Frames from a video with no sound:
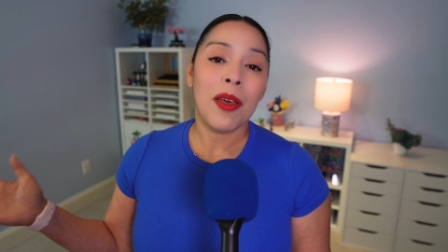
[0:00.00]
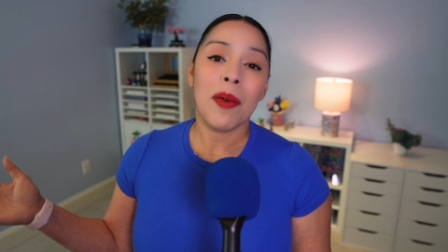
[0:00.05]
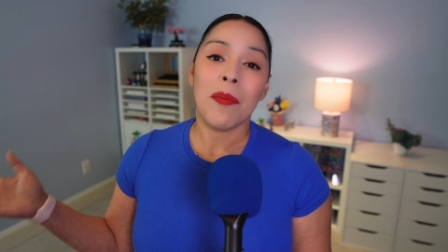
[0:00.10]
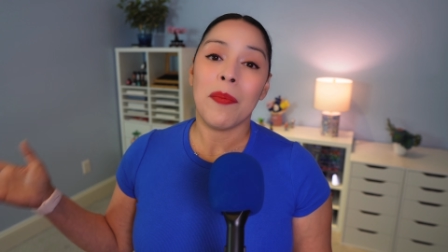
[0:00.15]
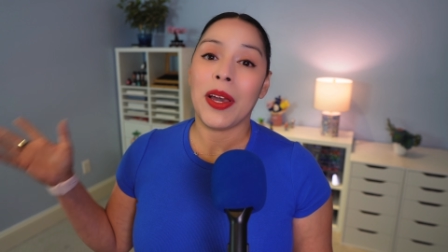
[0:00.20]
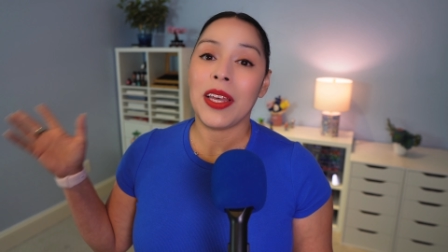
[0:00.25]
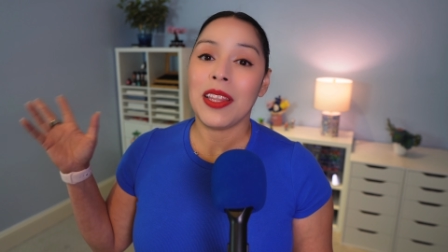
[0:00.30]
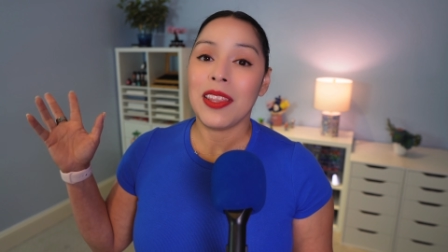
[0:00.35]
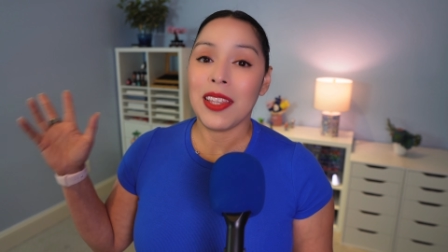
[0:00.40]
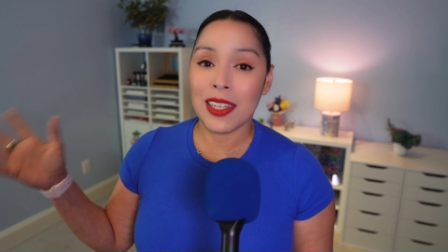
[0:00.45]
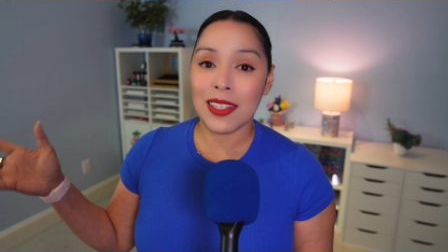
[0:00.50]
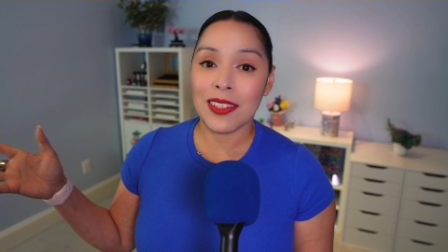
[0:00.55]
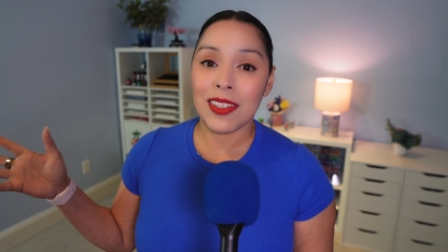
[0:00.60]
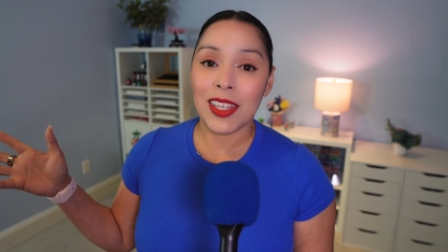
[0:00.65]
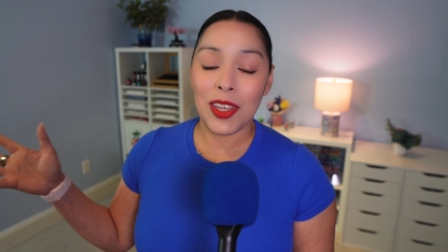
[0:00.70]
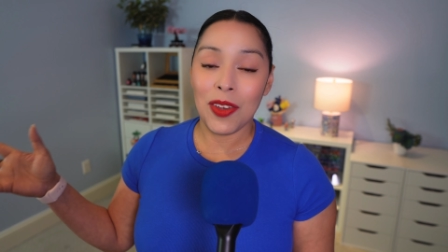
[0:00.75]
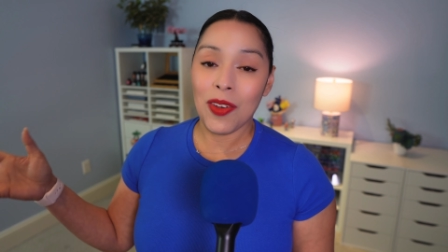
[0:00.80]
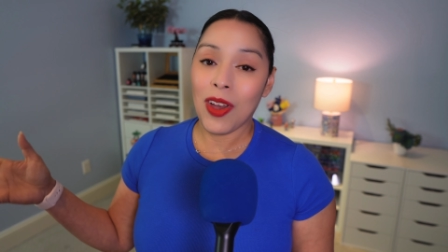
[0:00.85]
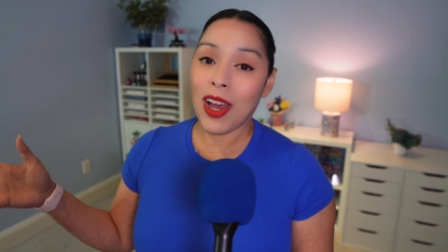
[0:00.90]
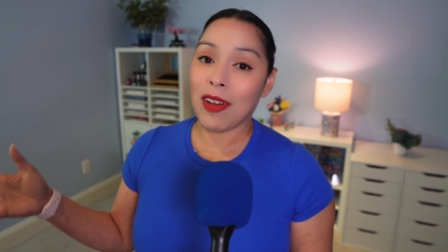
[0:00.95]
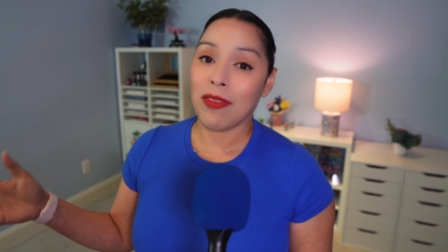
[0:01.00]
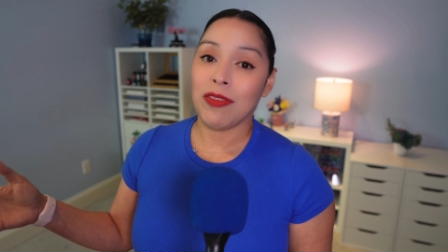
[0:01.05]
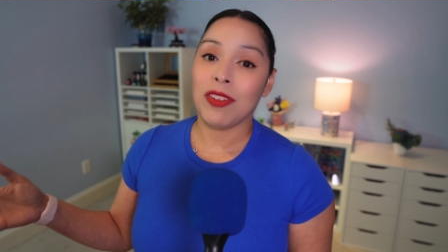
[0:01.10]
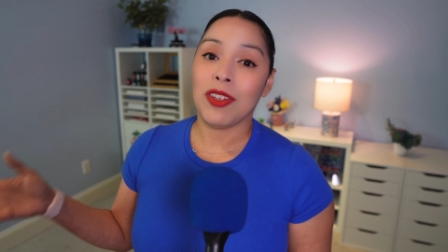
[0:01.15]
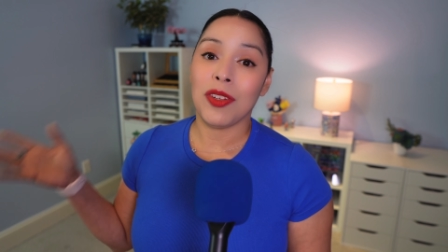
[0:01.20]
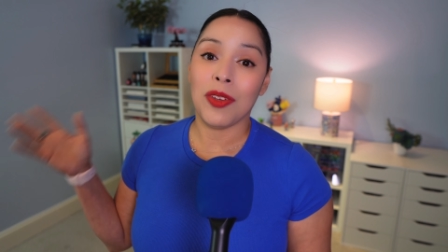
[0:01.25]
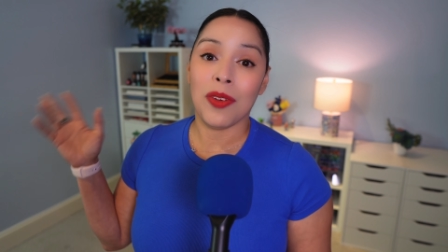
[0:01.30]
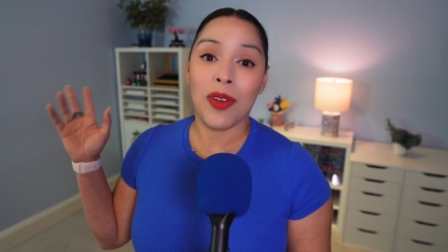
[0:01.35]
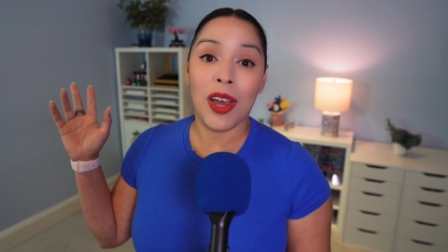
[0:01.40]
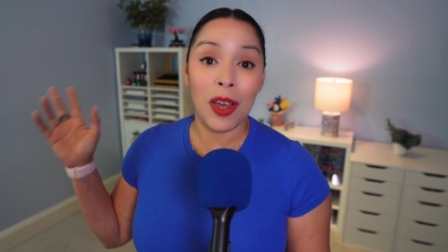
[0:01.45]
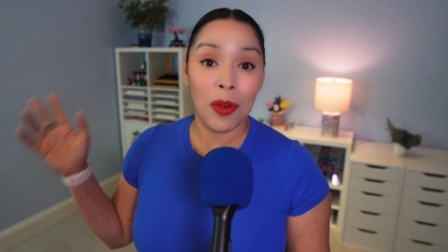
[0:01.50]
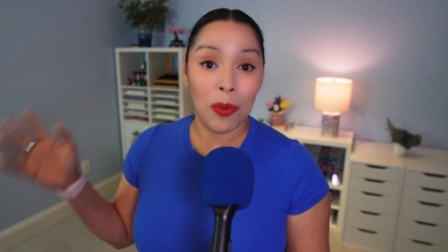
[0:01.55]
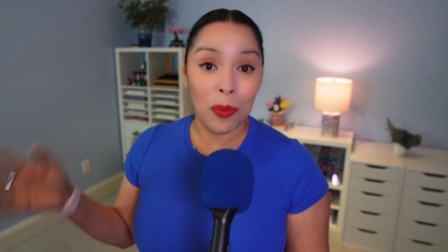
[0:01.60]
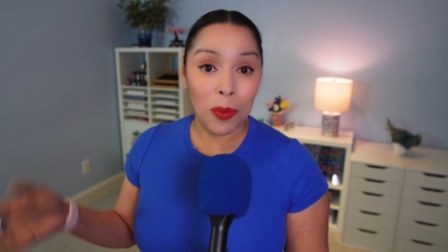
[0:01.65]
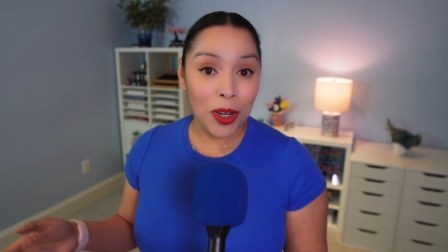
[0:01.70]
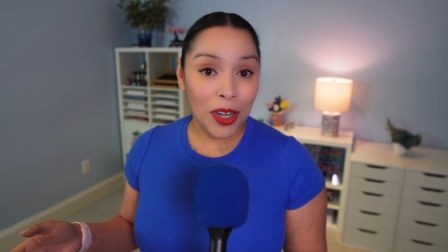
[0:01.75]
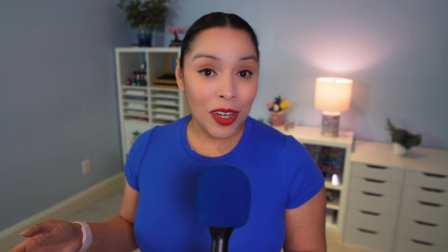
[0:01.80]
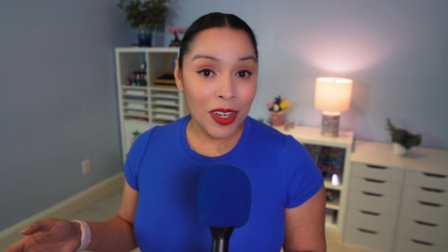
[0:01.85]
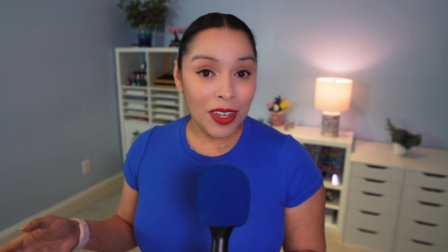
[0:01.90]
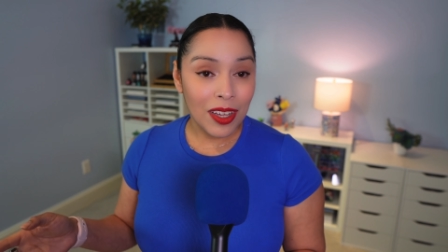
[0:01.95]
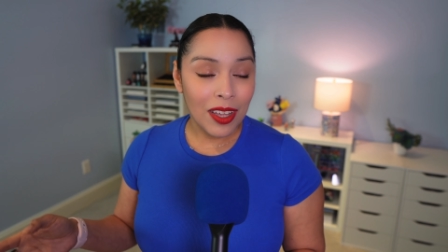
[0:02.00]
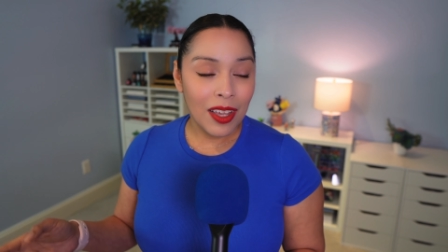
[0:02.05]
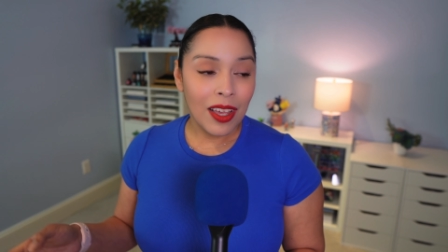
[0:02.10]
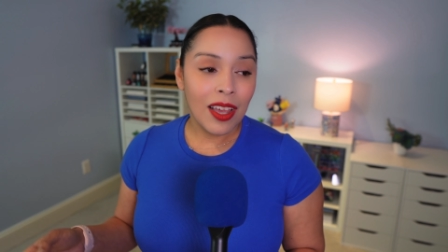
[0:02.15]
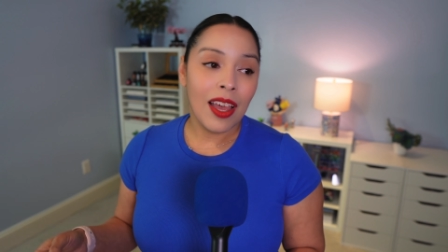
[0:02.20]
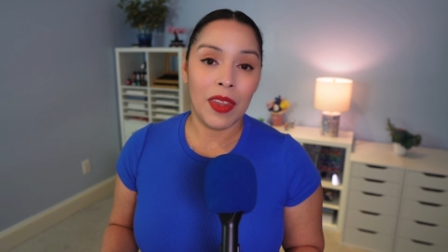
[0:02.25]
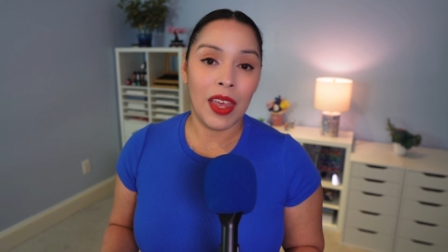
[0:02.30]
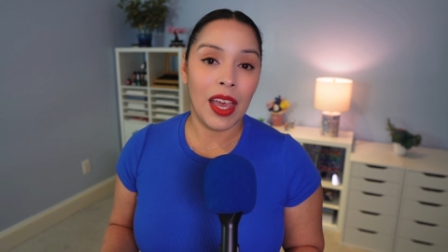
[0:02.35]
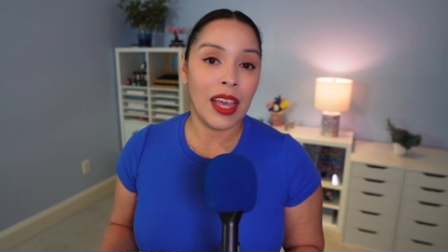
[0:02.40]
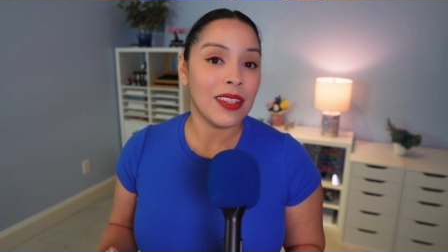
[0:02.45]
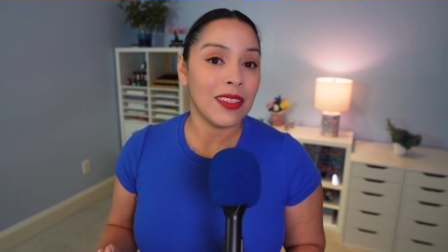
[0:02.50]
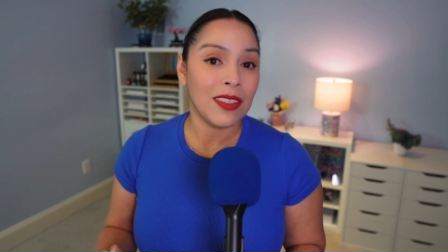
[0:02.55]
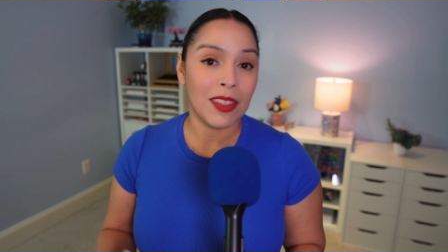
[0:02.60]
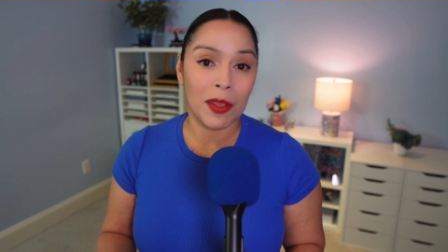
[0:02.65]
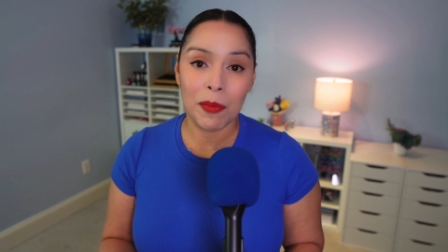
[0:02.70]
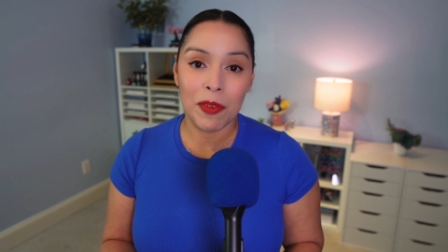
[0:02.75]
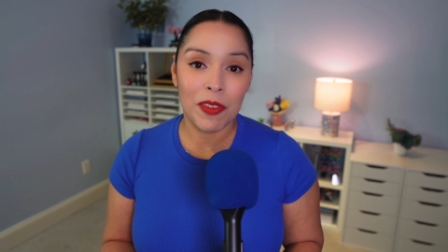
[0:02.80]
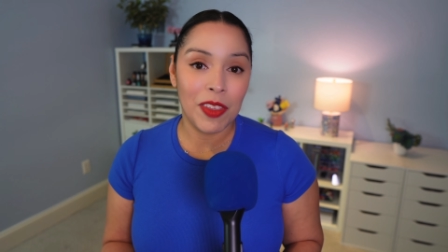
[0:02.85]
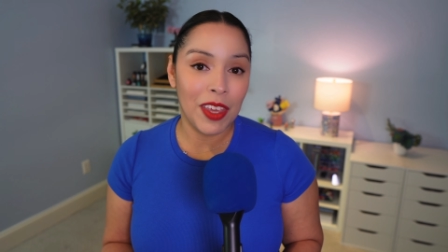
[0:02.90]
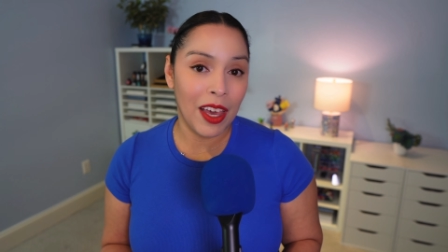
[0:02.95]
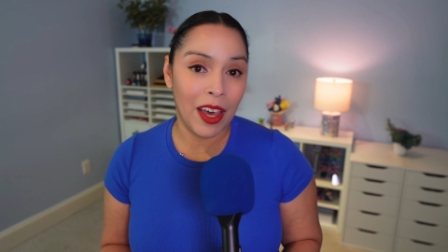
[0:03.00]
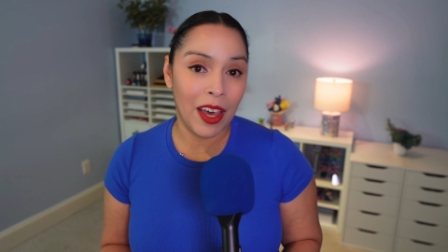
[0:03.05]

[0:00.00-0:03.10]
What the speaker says: by things that you have to do at work, and some of the